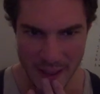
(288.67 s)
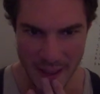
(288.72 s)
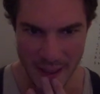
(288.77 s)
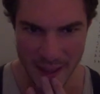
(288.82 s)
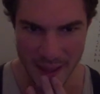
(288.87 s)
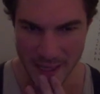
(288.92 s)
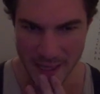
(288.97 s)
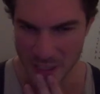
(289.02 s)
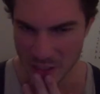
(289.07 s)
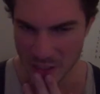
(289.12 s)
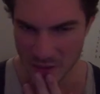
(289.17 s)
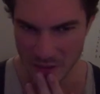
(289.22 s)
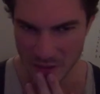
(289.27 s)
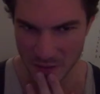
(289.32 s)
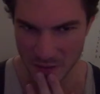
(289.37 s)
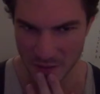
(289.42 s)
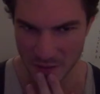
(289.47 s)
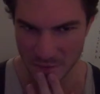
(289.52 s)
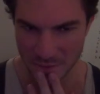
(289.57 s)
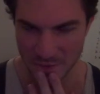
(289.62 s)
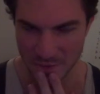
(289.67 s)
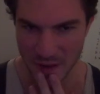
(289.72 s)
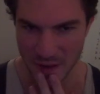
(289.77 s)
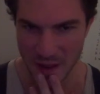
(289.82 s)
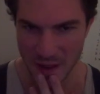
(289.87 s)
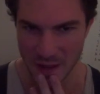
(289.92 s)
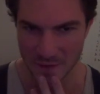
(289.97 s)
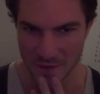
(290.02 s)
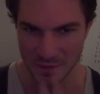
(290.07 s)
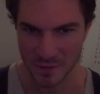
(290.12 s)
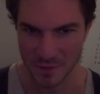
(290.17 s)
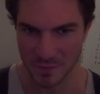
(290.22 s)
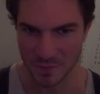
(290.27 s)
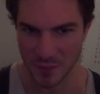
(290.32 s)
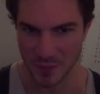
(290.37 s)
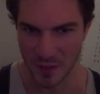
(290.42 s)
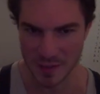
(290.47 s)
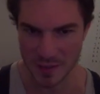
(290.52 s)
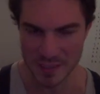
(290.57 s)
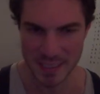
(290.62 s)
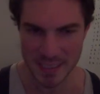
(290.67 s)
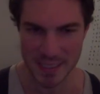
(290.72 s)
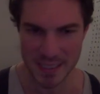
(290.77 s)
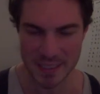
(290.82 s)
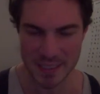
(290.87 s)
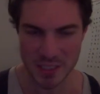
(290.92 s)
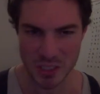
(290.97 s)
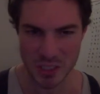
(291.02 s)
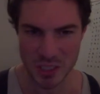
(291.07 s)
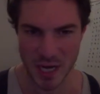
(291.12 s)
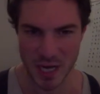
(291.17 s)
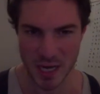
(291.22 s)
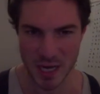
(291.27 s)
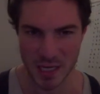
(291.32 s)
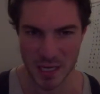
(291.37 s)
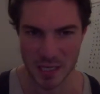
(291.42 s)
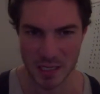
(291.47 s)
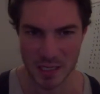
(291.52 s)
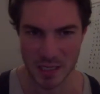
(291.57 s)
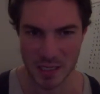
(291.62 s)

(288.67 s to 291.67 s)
h5, pawn takes check,